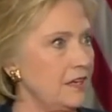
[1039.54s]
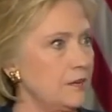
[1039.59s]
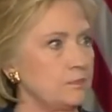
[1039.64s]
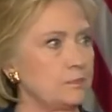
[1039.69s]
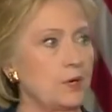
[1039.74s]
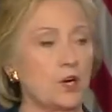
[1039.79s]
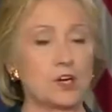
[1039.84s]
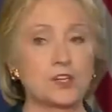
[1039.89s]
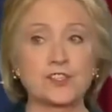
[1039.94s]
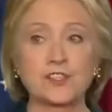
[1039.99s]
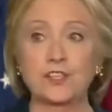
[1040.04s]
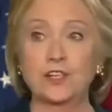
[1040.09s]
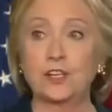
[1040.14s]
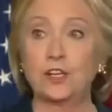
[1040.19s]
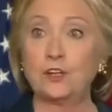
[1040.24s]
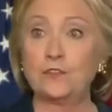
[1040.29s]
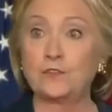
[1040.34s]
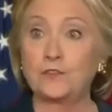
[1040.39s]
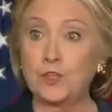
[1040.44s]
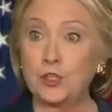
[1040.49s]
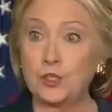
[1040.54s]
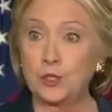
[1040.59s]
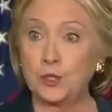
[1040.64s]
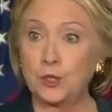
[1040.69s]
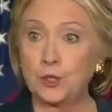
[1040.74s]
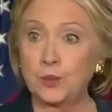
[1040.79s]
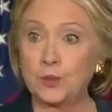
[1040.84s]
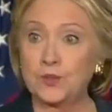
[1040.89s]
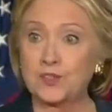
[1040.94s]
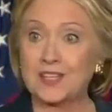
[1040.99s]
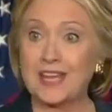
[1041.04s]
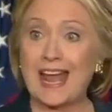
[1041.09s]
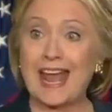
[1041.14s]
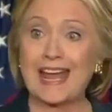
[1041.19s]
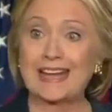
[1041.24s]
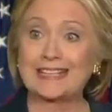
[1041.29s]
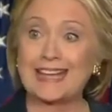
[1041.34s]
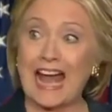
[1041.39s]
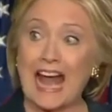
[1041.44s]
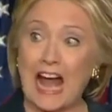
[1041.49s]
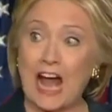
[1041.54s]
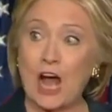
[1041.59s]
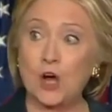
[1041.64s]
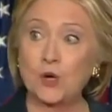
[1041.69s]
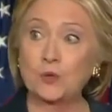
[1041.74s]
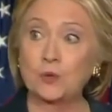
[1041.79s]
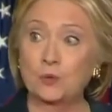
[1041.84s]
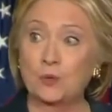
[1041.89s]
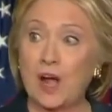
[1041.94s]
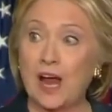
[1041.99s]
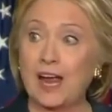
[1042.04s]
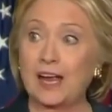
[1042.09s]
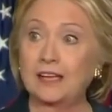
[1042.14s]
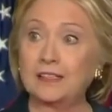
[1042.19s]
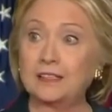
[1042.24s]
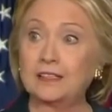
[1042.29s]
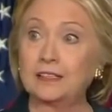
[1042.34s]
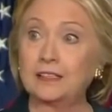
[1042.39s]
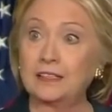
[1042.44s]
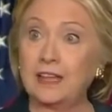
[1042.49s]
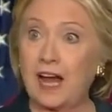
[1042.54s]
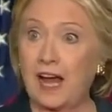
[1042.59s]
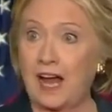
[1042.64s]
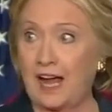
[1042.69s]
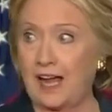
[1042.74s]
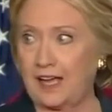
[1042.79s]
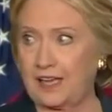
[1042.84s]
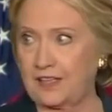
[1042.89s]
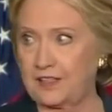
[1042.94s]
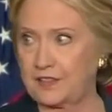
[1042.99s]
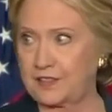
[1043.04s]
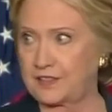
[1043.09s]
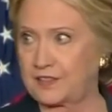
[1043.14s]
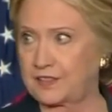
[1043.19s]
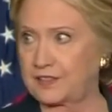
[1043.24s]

personal feuds, and outright lies.